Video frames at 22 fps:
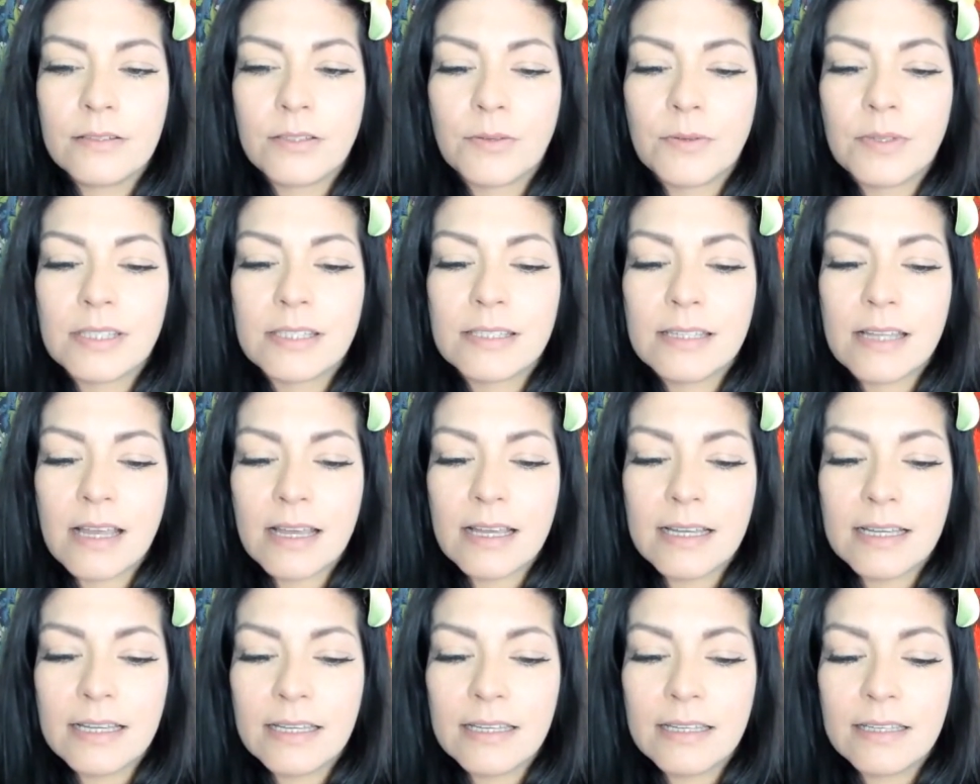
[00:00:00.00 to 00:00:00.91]
So it's
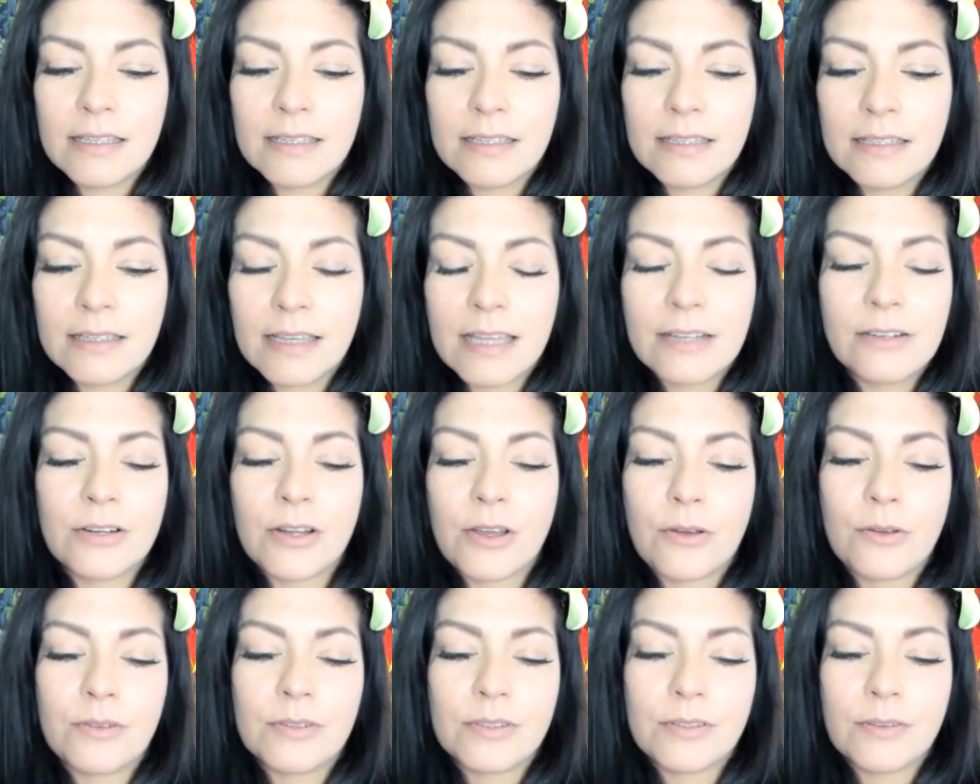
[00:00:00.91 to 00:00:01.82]
not, I don't
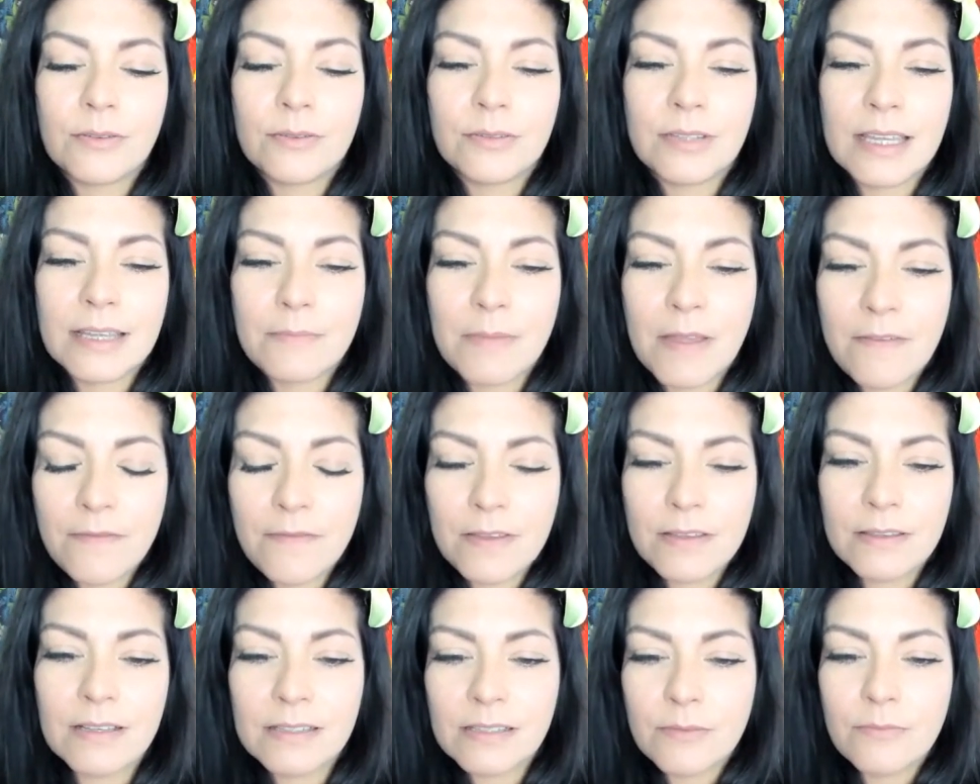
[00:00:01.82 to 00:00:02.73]
know. So like my
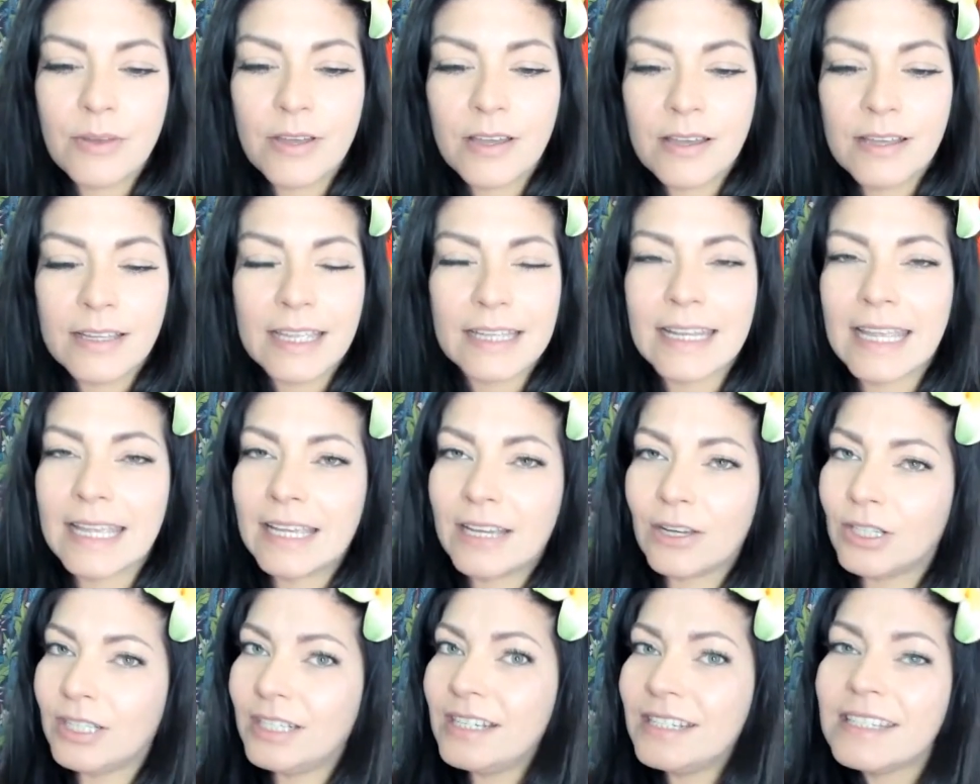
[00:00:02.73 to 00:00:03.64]
feelings on Punk, and I
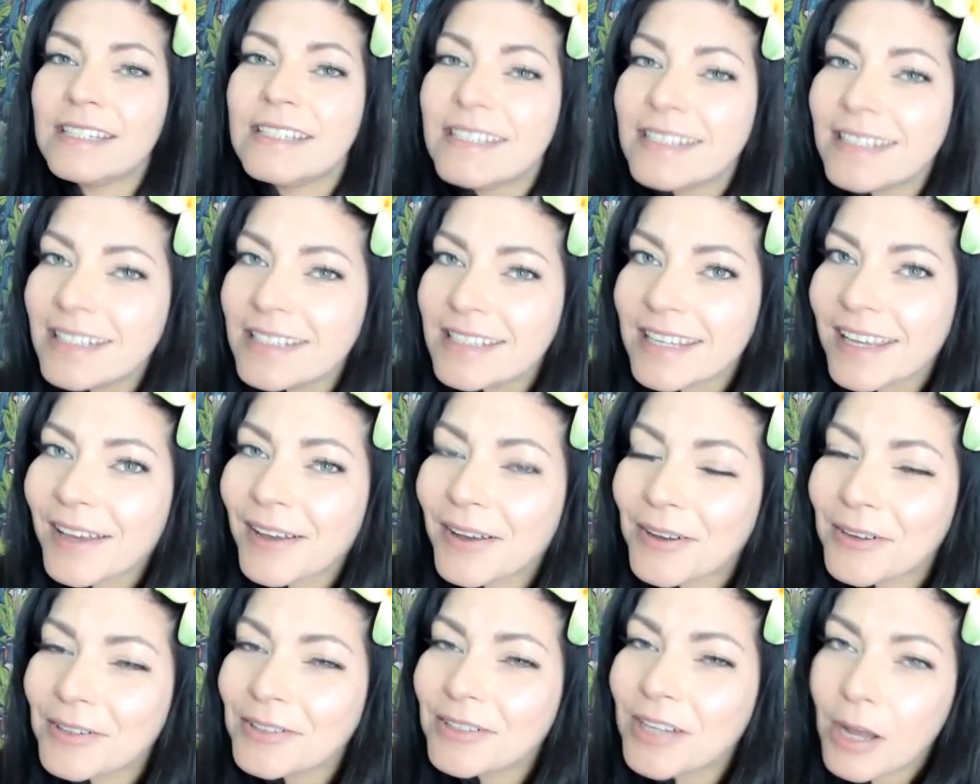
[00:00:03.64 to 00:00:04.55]
go into
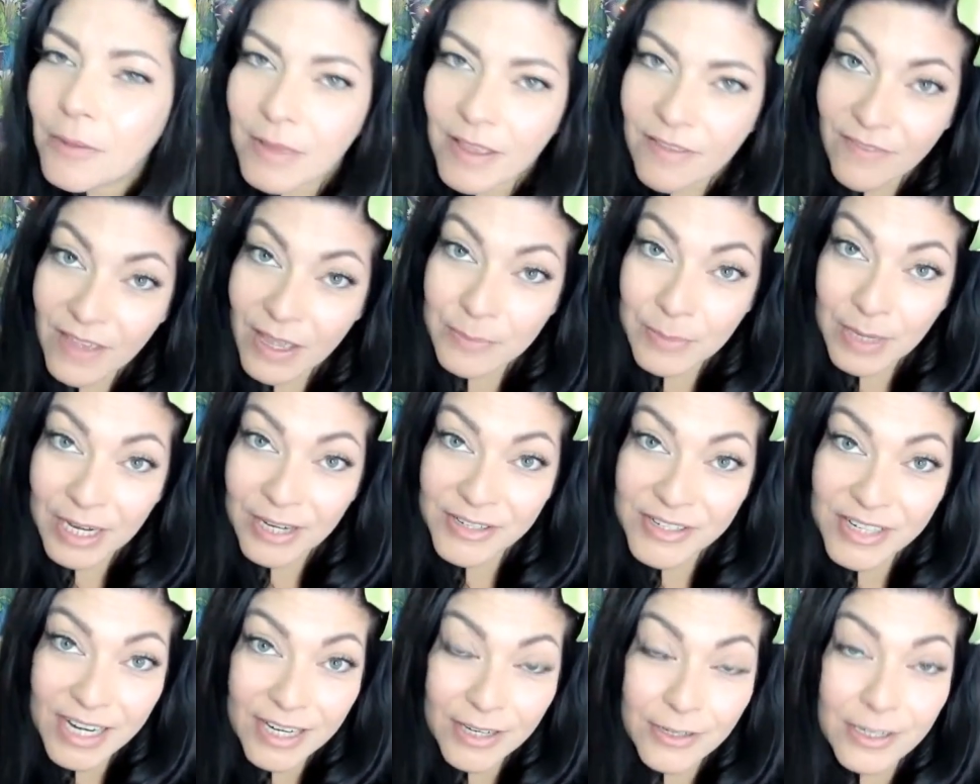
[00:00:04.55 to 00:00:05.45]
detail on my
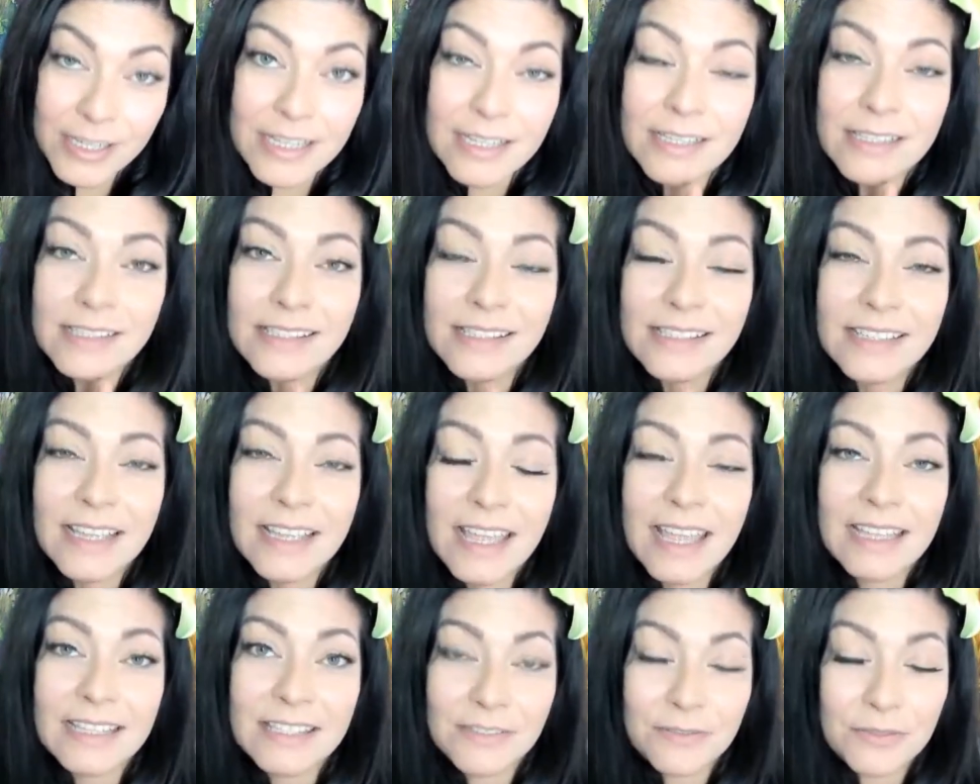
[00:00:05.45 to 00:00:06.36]
Vampire Diaries.
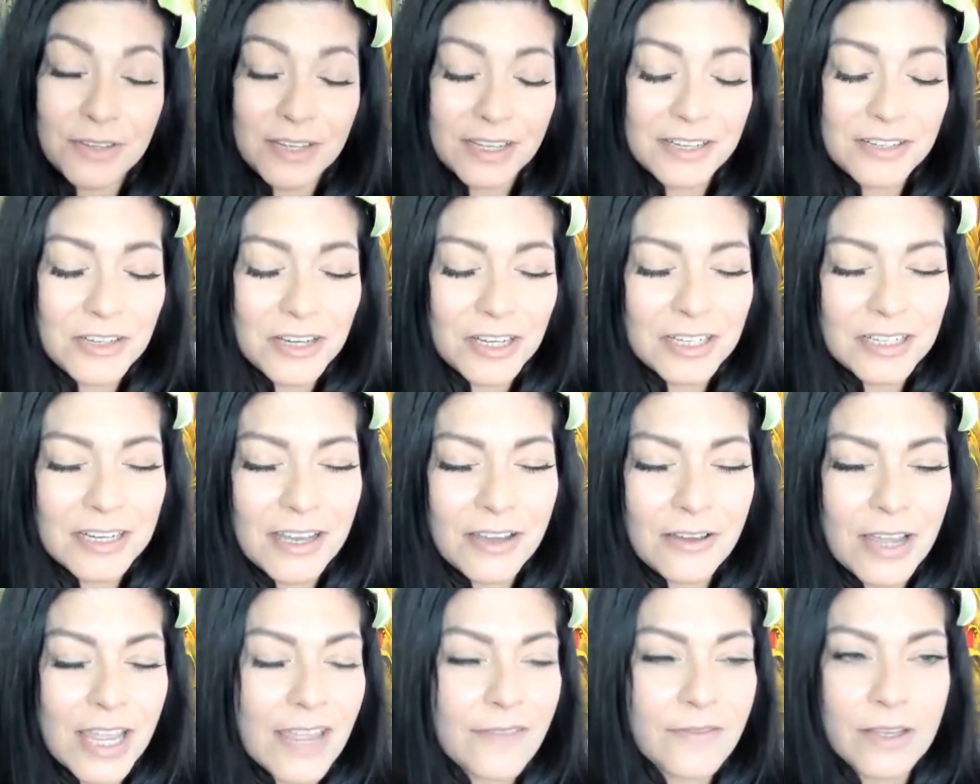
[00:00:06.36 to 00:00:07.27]
And so you got to check it
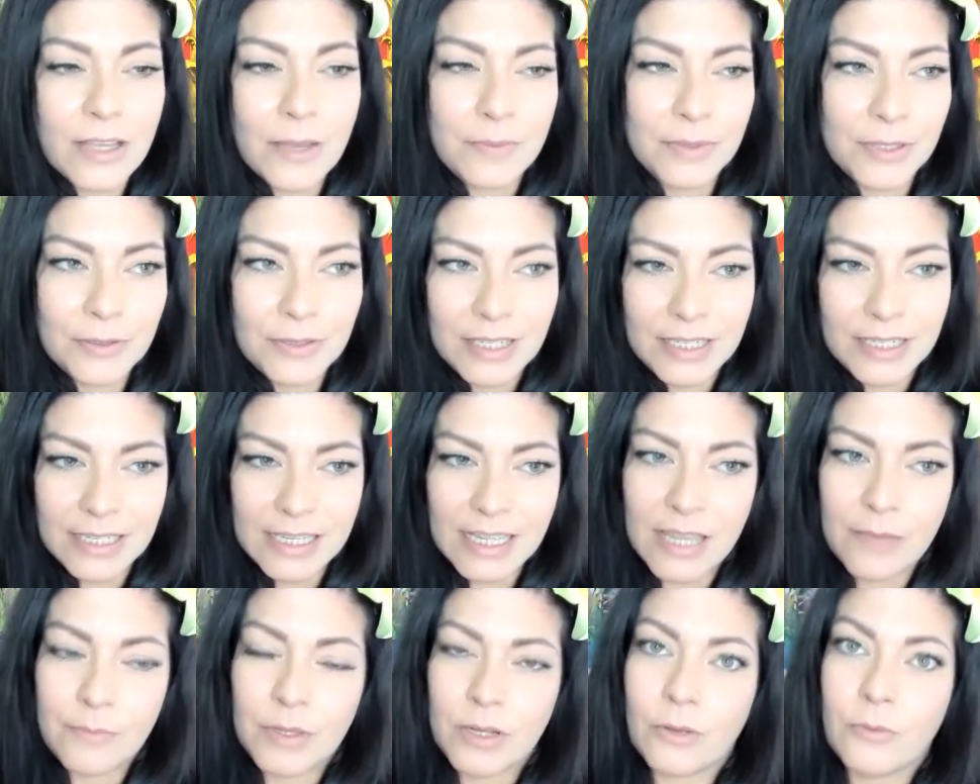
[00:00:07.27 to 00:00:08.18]
out. I haven't uploaded it
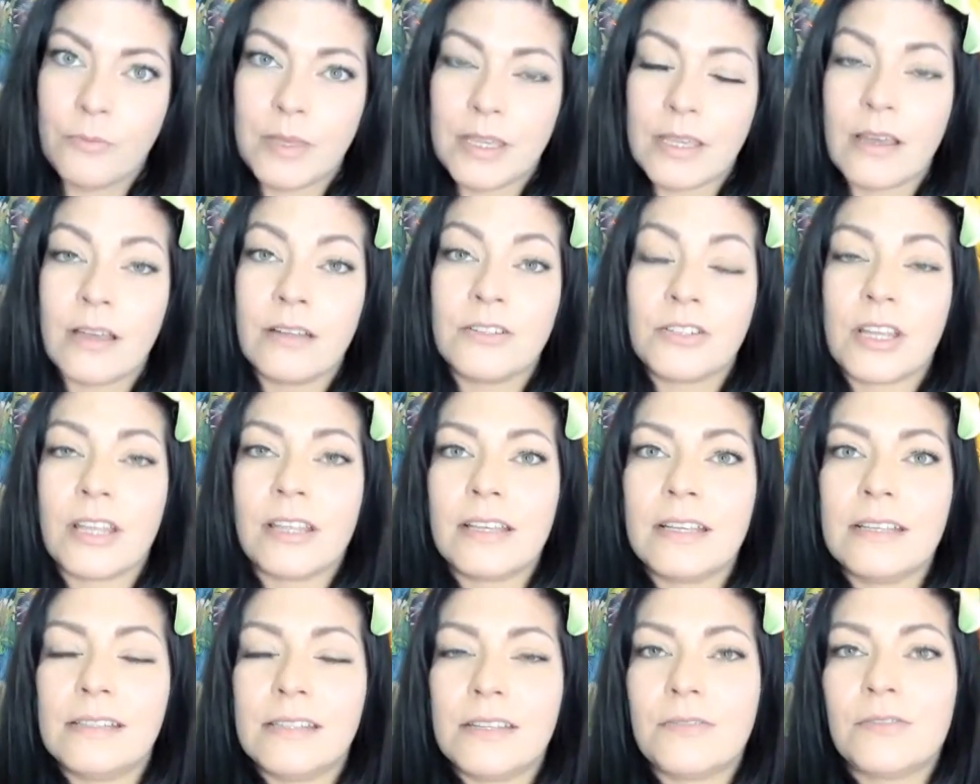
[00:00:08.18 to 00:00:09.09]
yet, but it'll be on
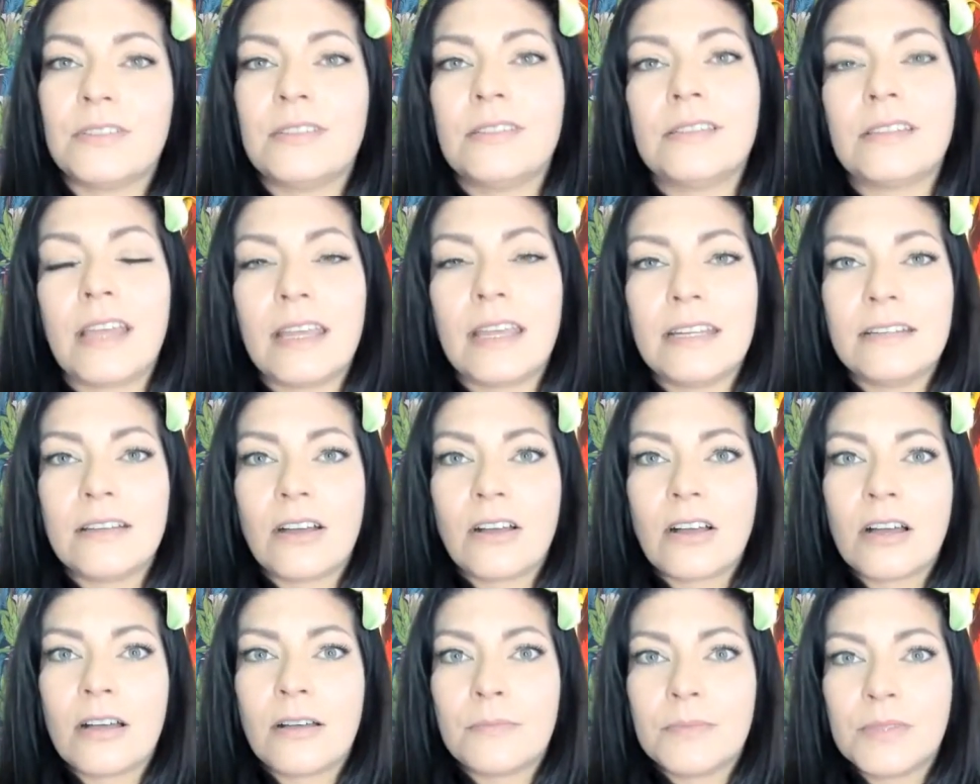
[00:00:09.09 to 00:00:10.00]
Shelly Secret Society
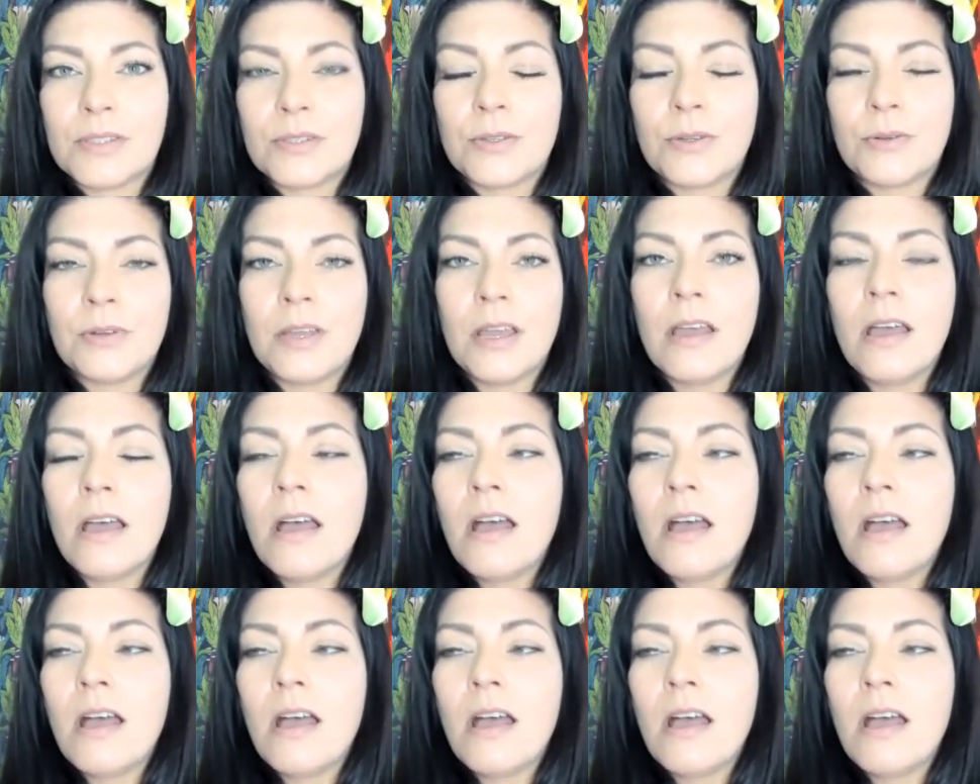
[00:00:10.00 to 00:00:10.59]
dot com soon.